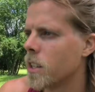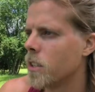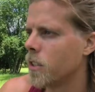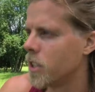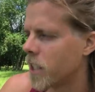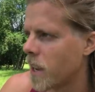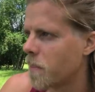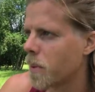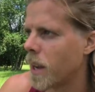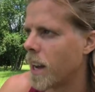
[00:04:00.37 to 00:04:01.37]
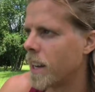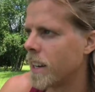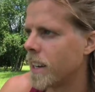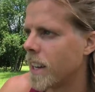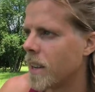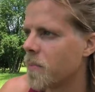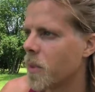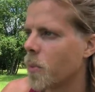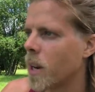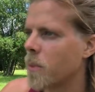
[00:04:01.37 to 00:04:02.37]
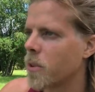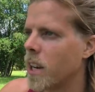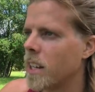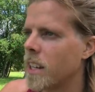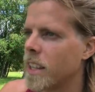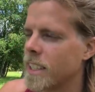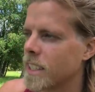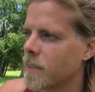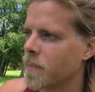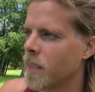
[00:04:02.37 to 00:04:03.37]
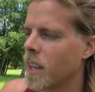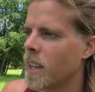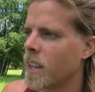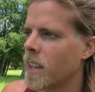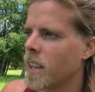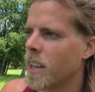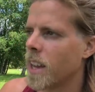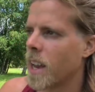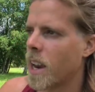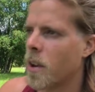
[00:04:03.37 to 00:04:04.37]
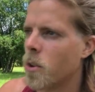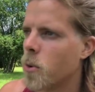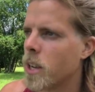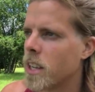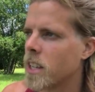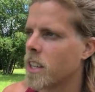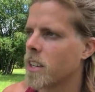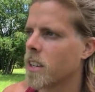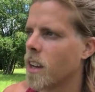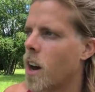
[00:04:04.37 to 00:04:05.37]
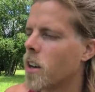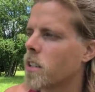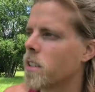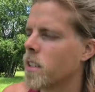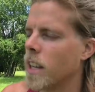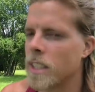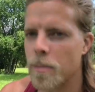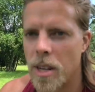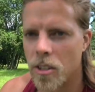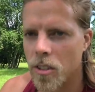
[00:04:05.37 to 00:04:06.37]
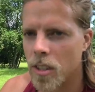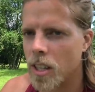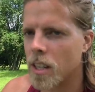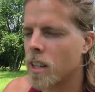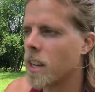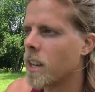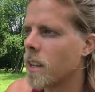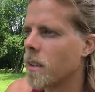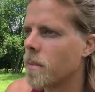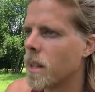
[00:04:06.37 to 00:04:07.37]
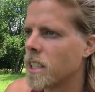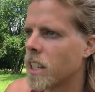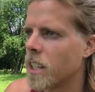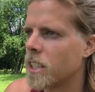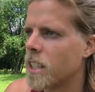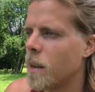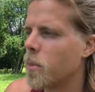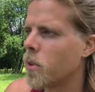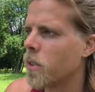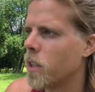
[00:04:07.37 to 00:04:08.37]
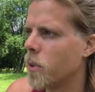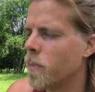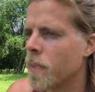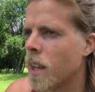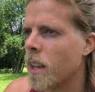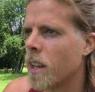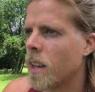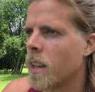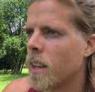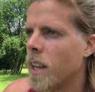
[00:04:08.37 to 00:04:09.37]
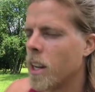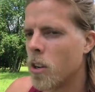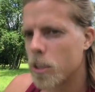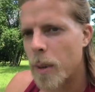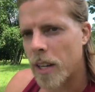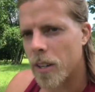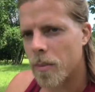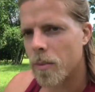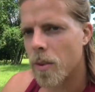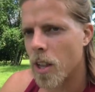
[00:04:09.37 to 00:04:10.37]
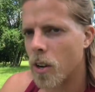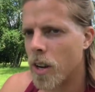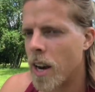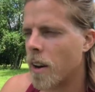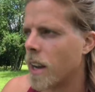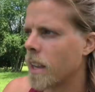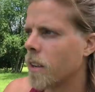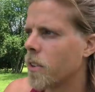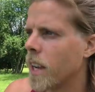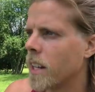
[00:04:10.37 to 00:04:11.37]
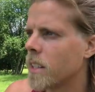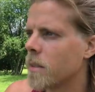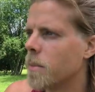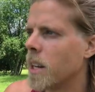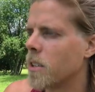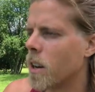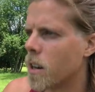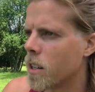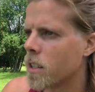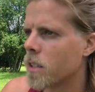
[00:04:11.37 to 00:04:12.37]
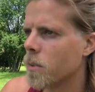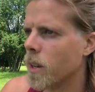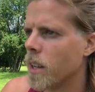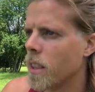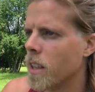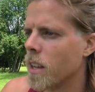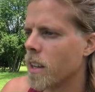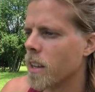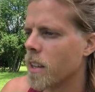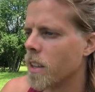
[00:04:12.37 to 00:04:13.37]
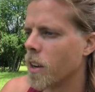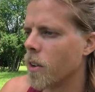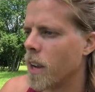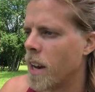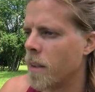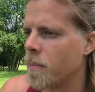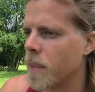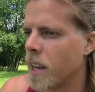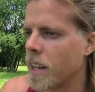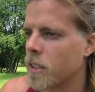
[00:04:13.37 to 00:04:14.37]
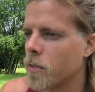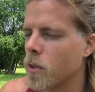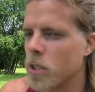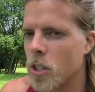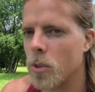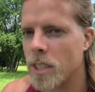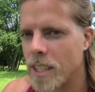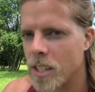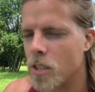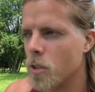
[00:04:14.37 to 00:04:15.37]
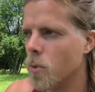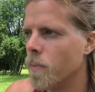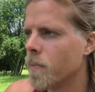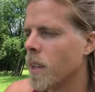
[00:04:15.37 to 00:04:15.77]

good shape, and when I'm creating this heroic art, as I mentioned in my Sun and Steel book review, it looks better with the long hair. I can create better art with the long hair, and it of course goes into